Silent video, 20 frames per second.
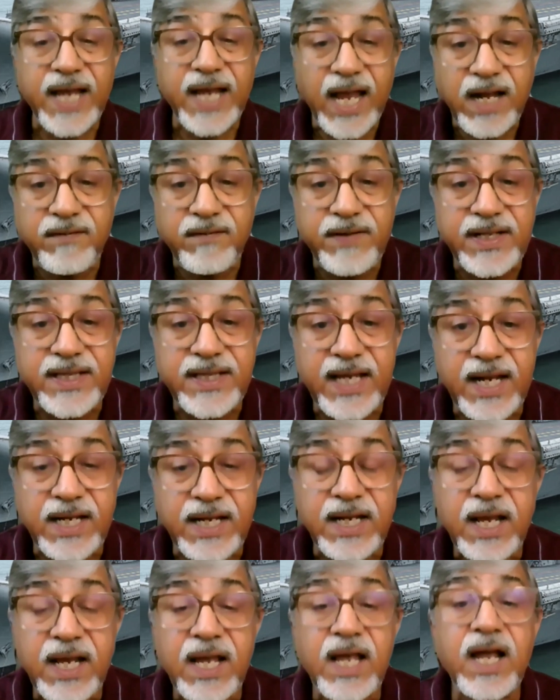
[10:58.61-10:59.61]
Can we
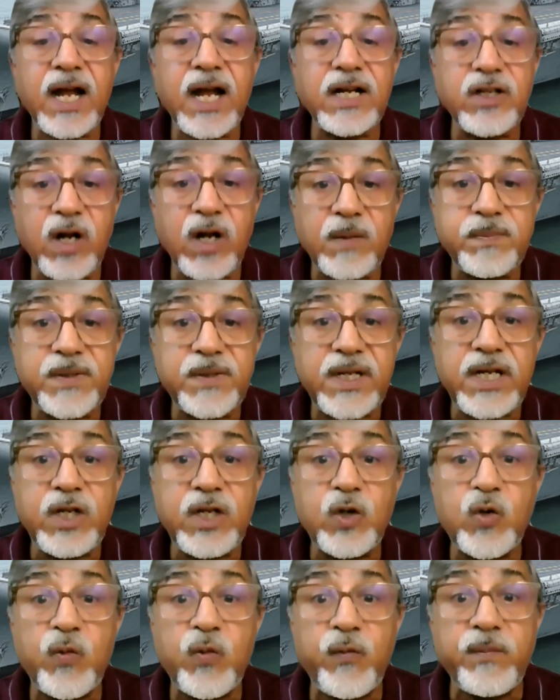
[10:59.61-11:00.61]
then adopt the
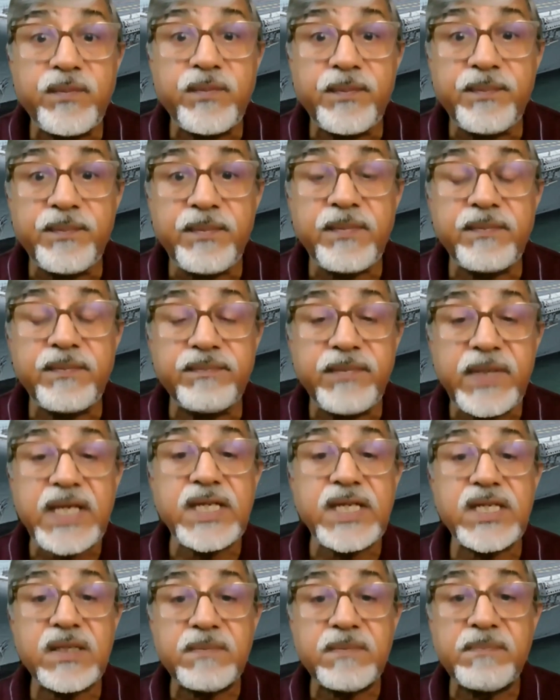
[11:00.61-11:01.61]
new
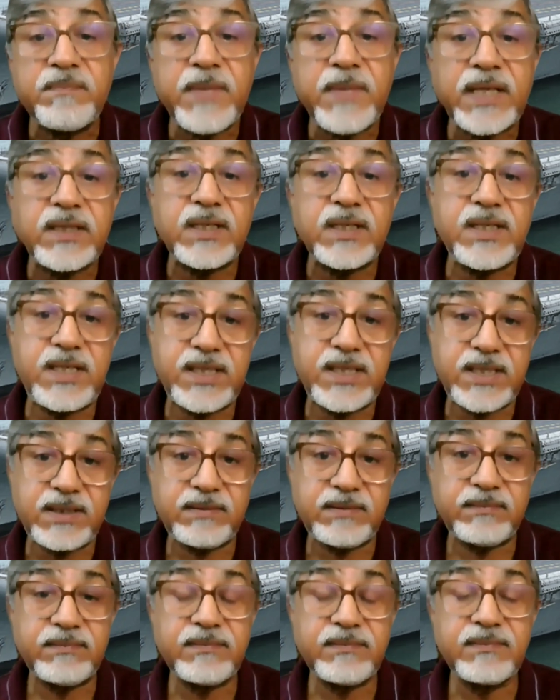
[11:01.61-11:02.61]
means methods?